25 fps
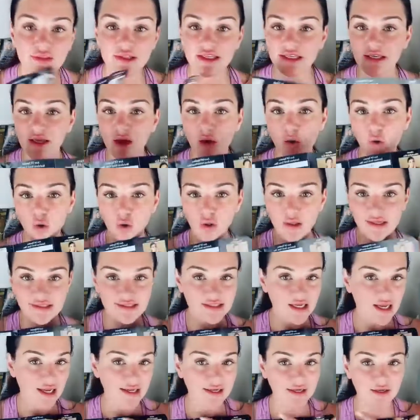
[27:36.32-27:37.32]
the whole
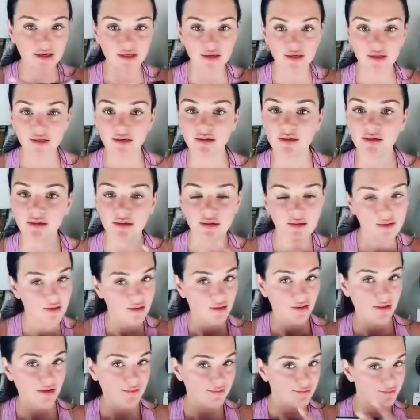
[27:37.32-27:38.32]
entire
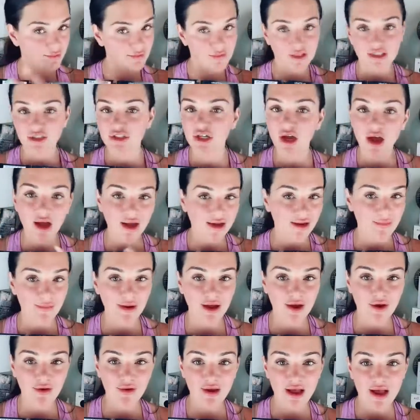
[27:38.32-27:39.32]
talk
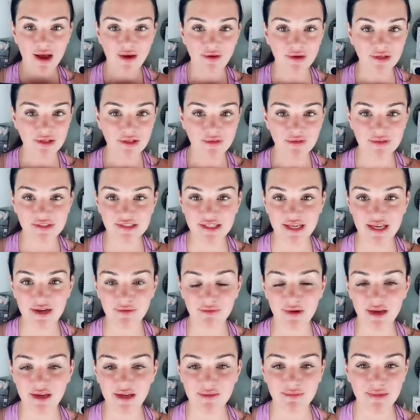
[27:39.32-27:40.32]
about how to use it,
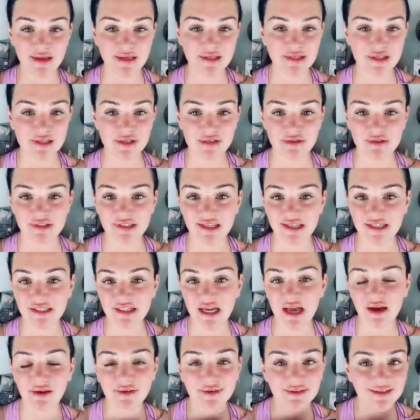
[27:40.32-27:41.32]
recommended usage,
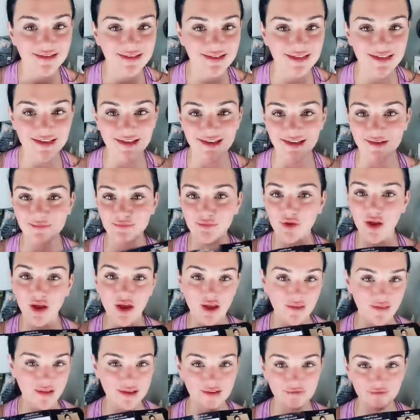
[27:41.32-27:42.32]
how to clean it,
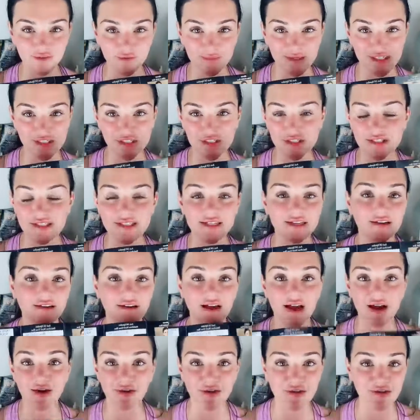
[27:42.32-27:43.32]
all the information's here,
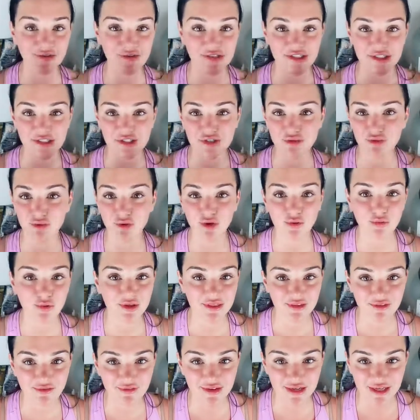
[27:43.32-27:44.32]
how to use each tool
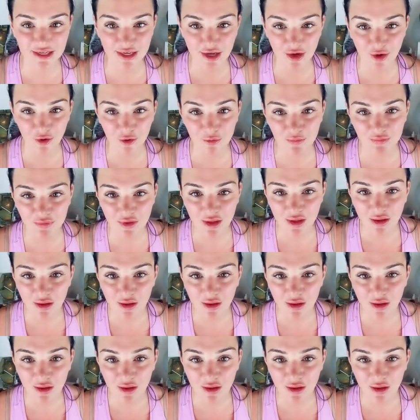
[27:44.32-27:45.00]
with a video.